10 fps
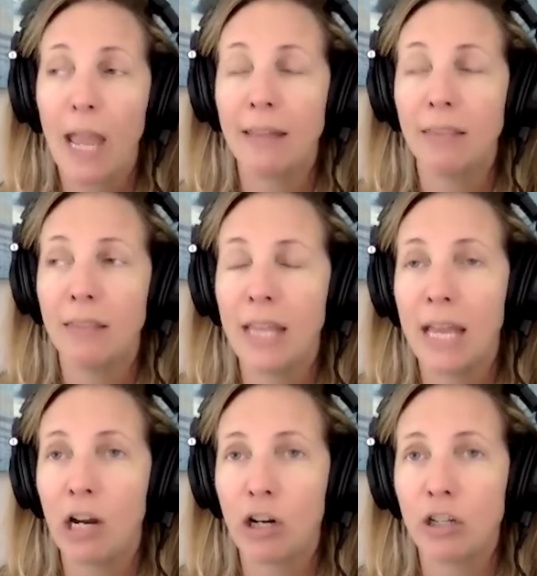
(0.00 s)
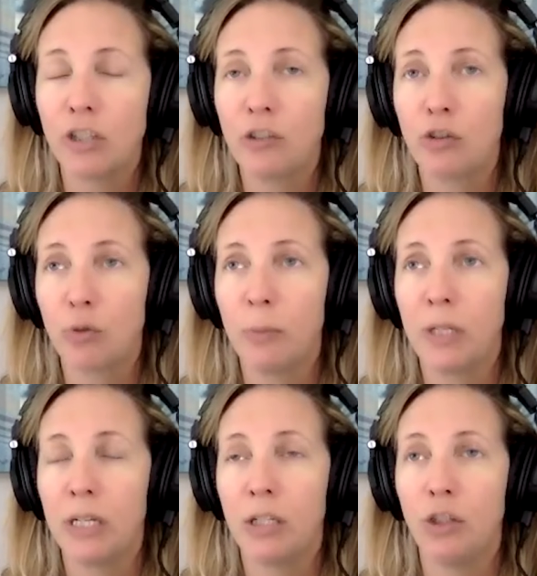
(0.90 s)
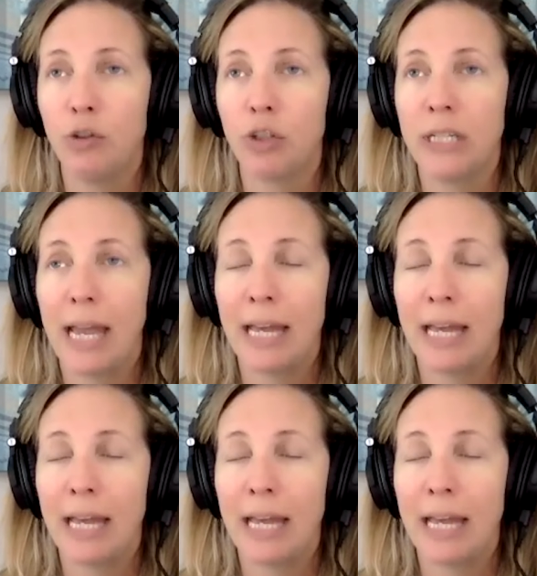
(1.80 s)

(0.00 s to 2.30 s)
and they are distributed usually